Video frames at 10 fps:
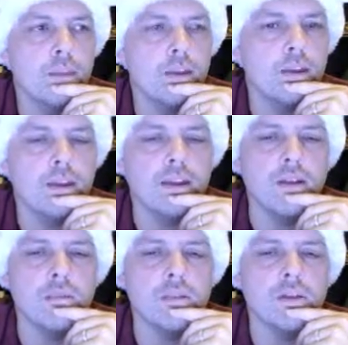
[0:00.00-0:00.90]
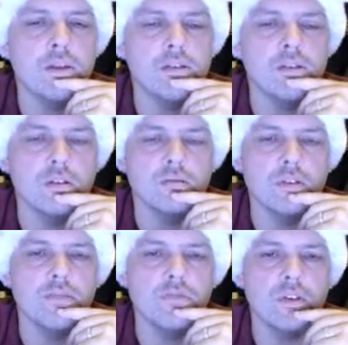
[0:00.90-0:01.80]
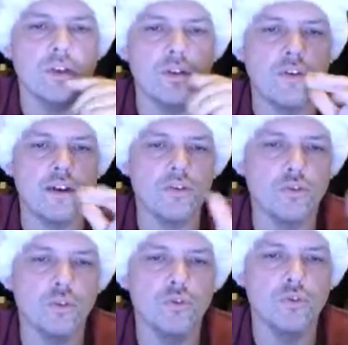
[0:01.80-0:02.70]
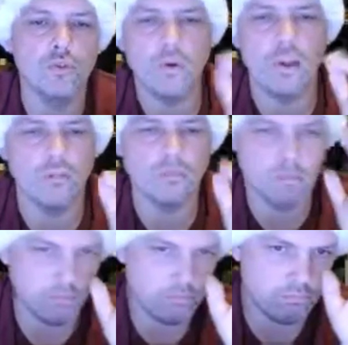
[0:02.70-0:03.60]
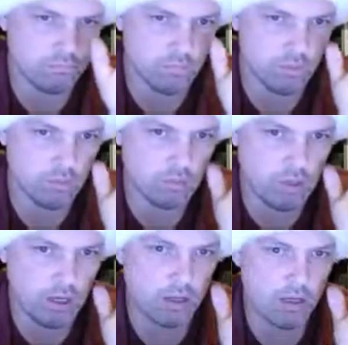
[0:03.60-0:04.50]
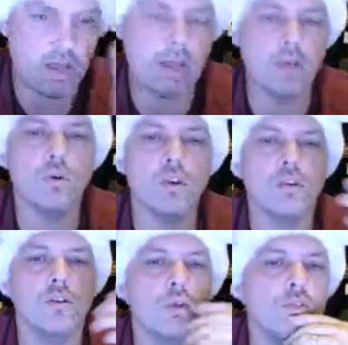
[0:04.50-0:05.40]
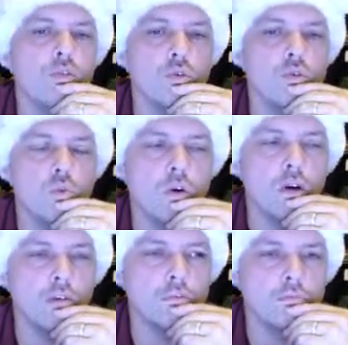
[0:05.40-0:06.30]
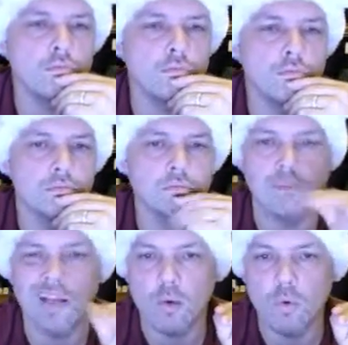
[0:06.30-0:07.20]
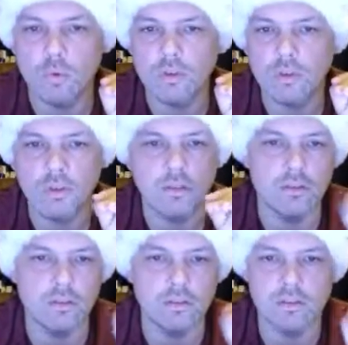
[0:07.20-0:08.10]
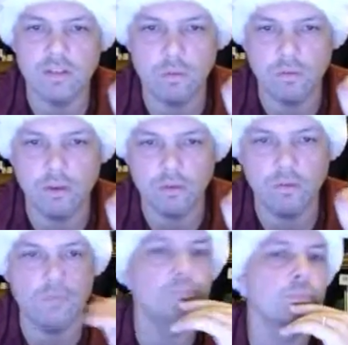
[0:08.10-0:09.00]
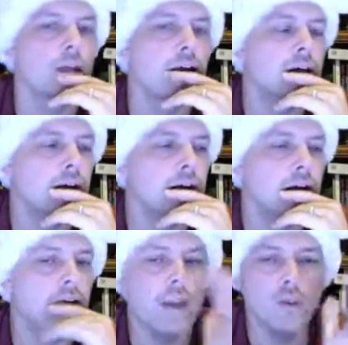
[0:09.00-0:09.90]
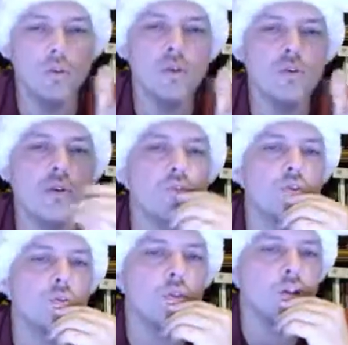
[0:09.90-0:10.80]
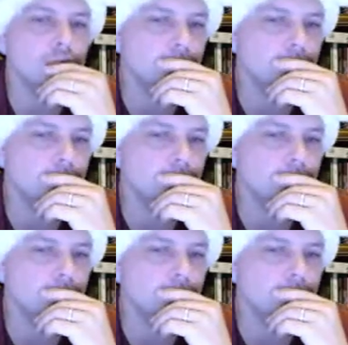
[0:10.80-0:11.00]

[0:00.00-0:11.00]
And I'm curious, if I just told you, okay, I will get you any phone you want. I won't really. This is hypothetical. I will get you any phone you want.